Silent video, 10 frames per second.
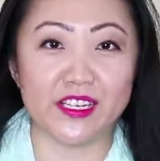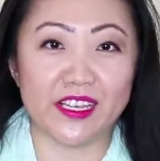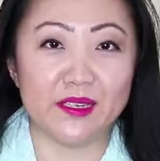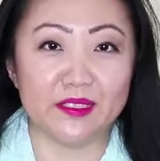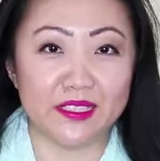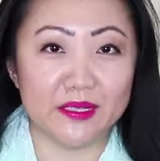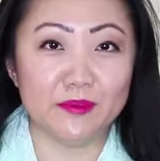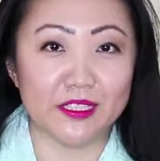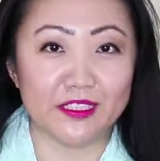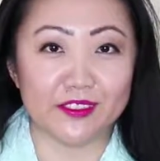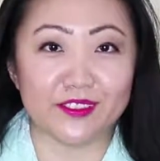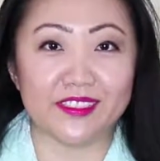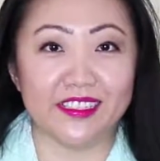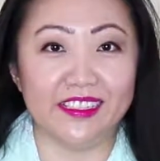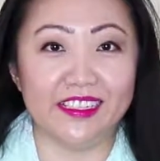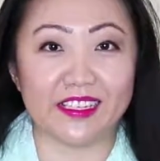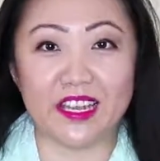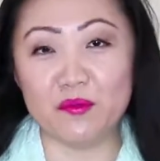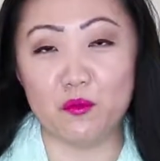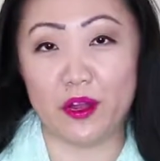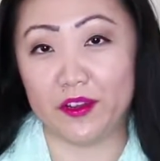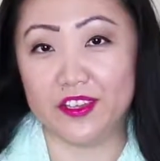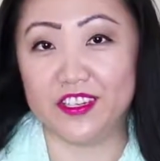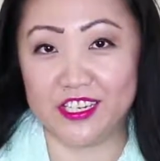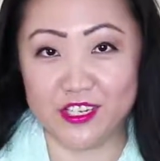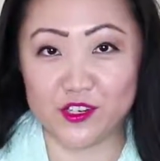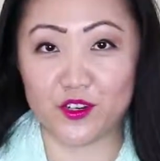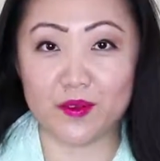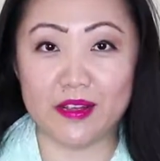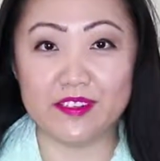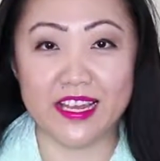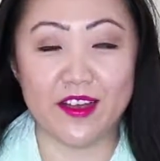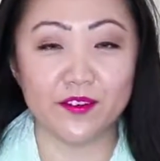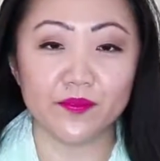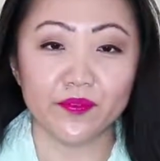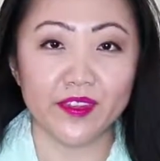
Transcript: it seems a little silly to keep wearing the t shirt around town.